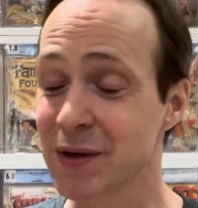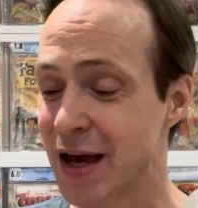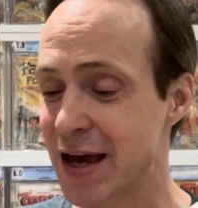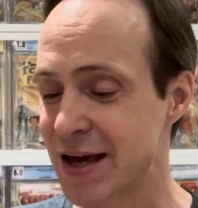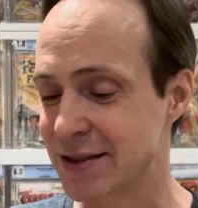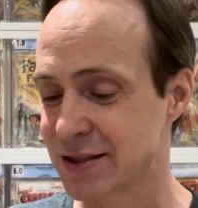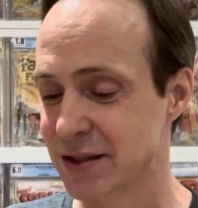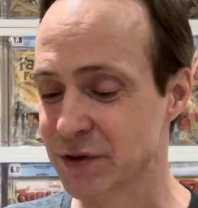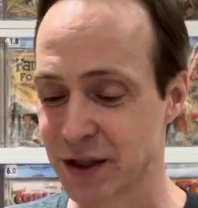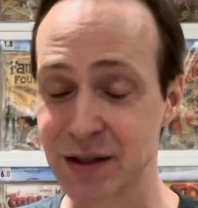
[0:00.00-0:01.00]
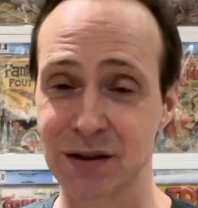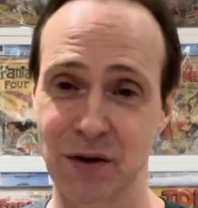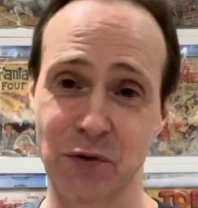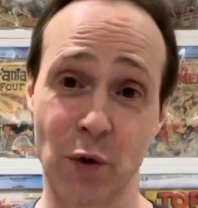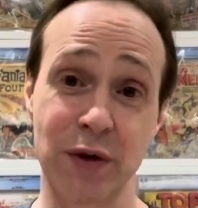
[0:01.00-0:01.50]
and significant
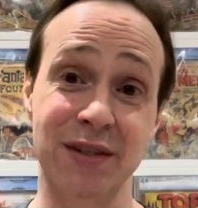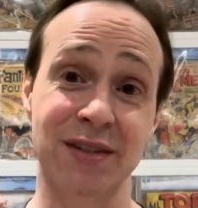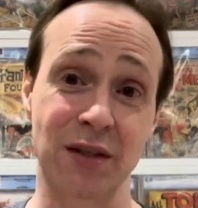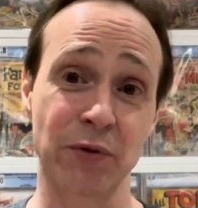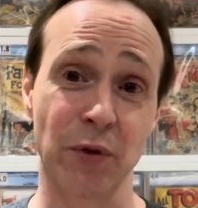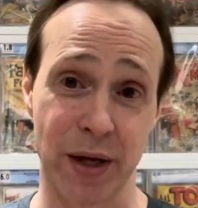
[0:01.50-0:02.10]
for the Silver